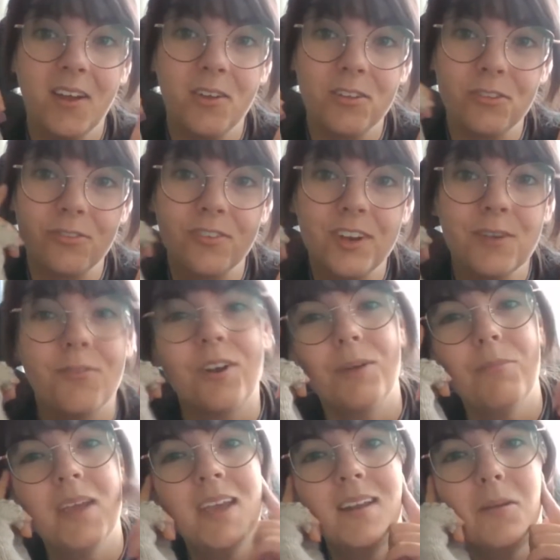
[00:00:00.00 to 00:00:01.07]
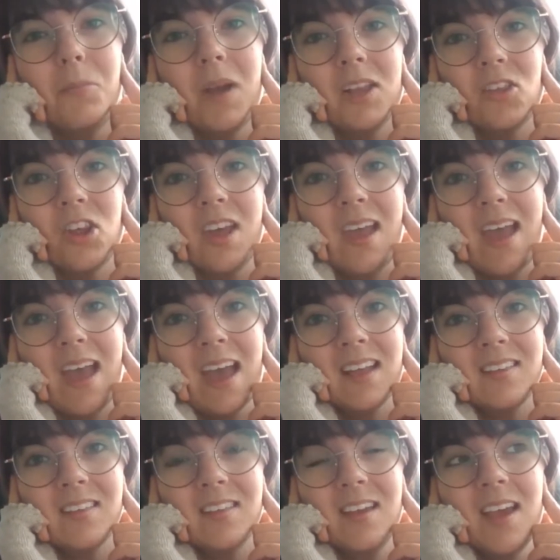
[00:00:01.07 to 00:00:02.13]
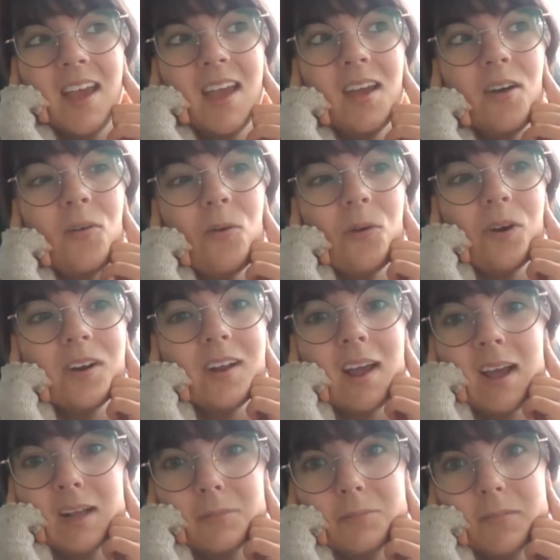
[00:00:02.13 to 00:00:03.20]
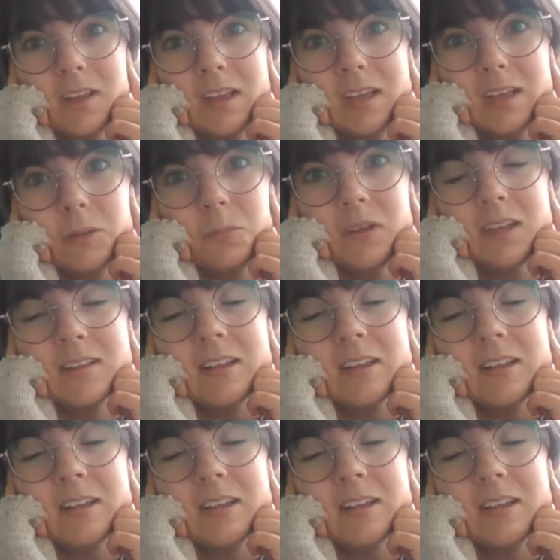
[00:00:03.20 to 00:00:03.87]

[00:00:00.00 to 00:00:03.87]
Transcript: also really want to make the matching hat or the headband.